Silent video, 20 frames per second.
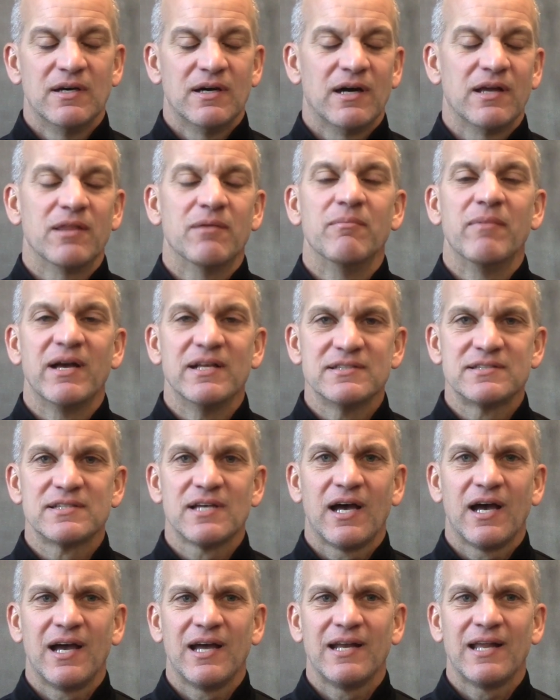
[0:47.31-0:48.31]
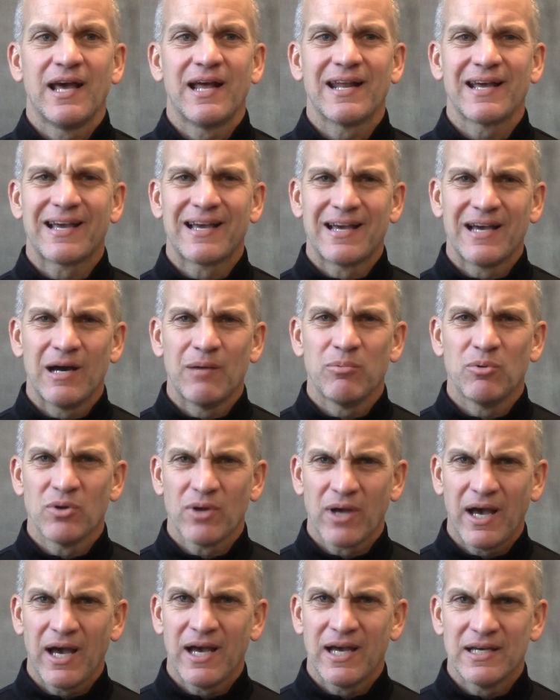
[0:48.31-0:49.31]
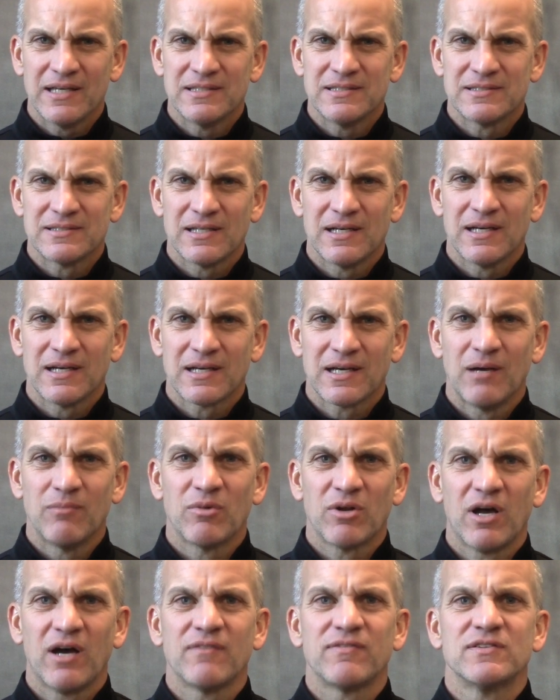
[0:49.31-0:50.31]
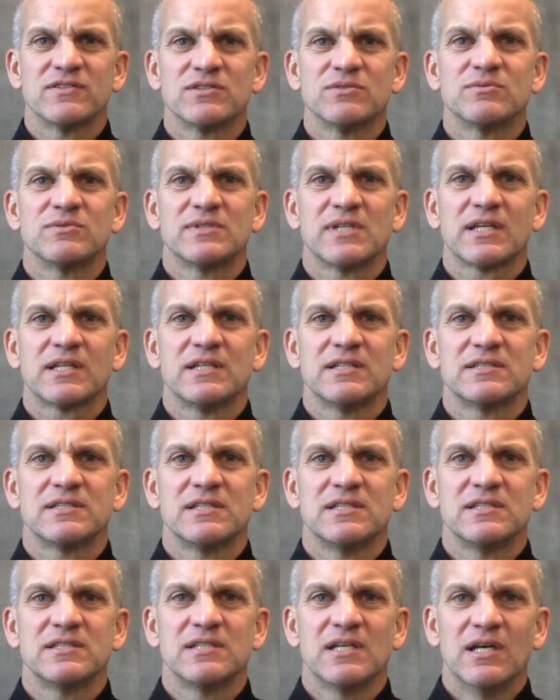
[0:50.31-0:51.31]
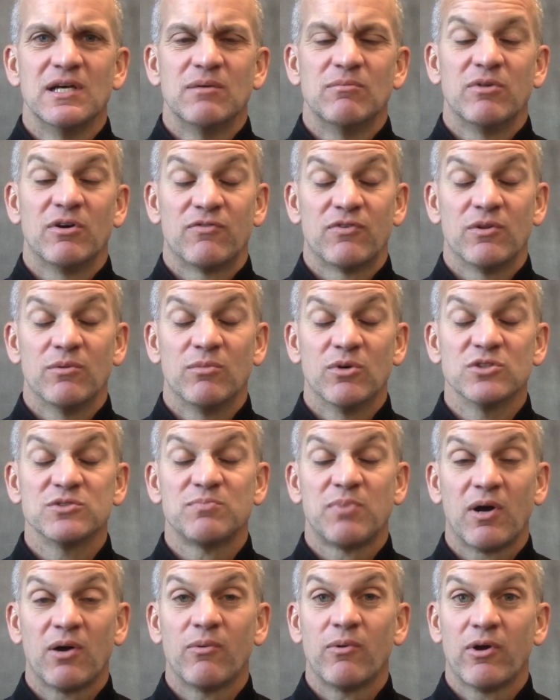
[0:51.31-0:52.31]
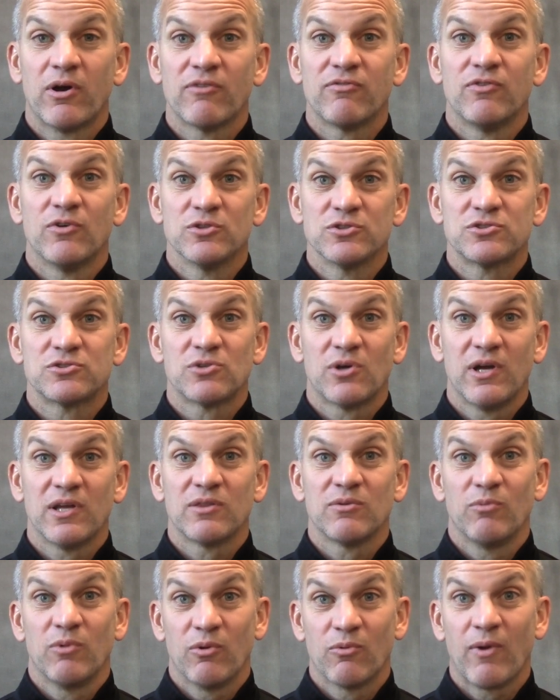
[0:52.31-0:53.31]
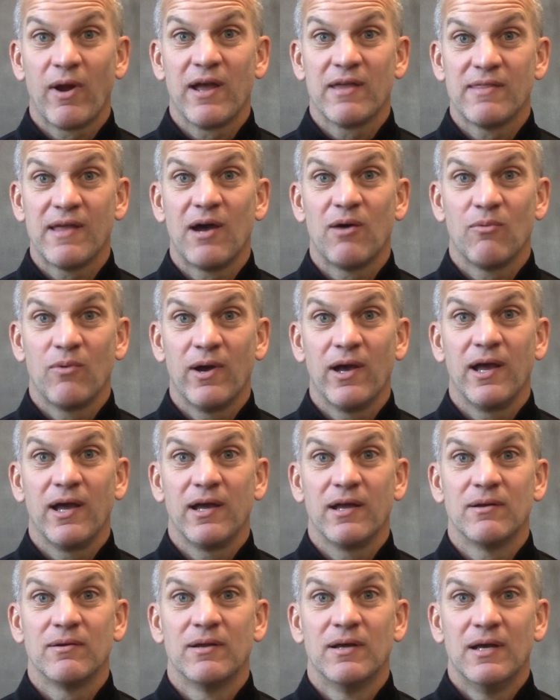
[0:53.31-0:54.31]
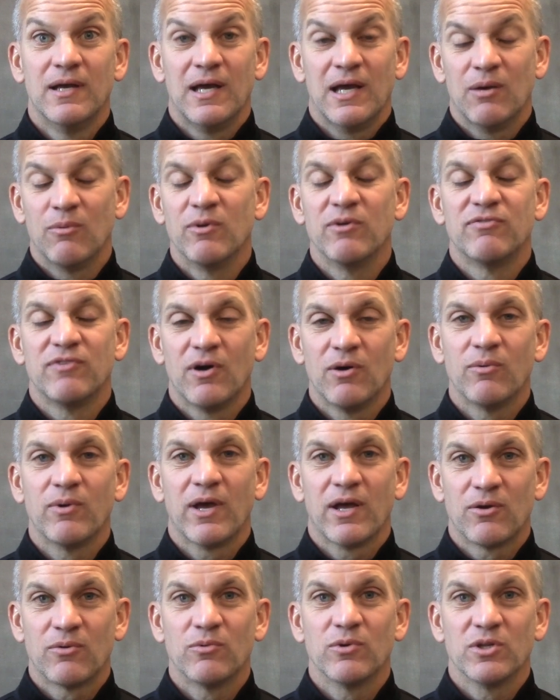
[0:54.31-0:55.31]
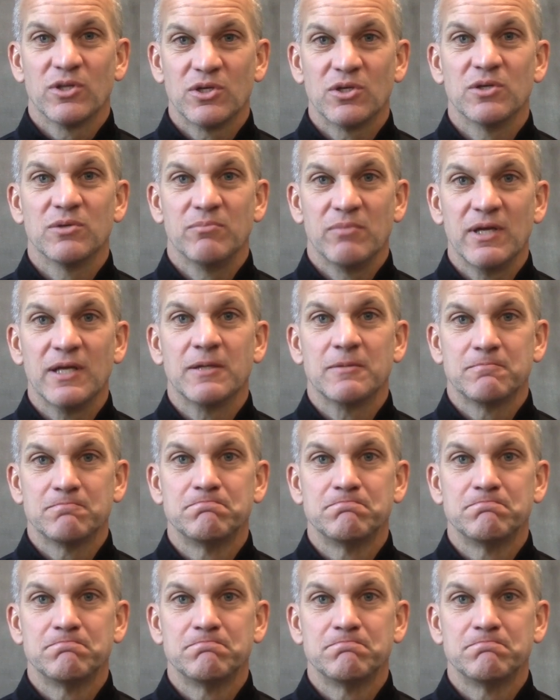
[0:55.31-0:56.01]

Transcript: On the men's side, had a couple guys coming off of some sicknesses, but for the most part, we were at full strength, and we ran that way, and we felt we had a really good meet.